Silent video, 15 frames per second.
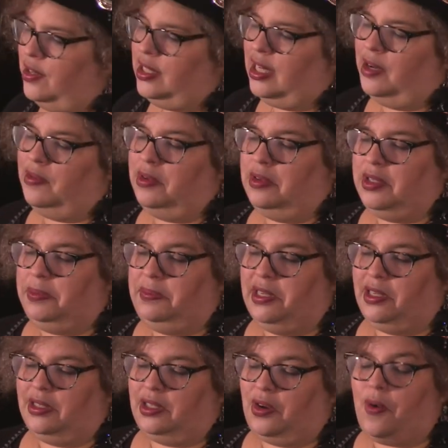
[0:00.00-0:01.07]
see was
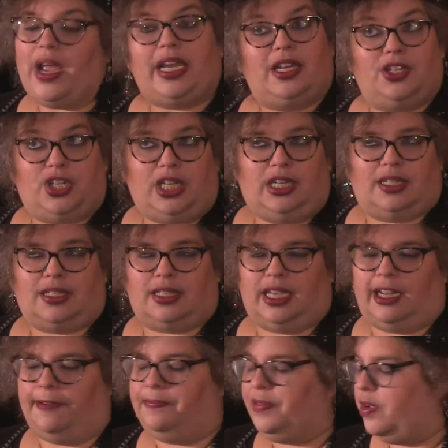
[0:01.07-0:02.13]
built quite
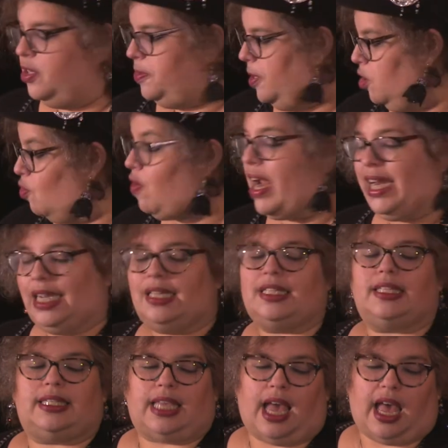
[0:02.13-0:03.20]
ingeniously. It was built right
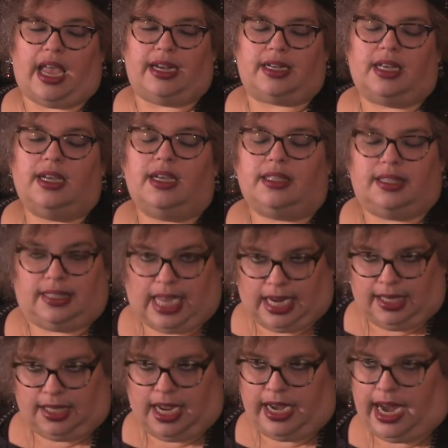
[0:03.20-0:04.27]
inside the
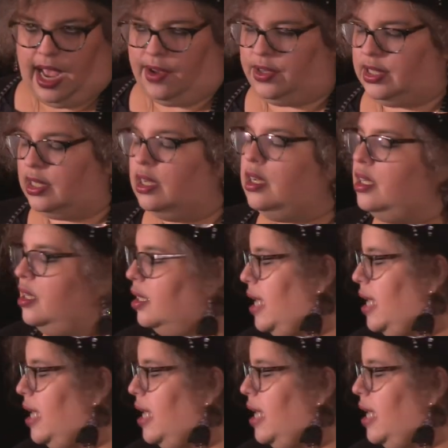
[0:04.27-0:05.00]
second lighthouse. The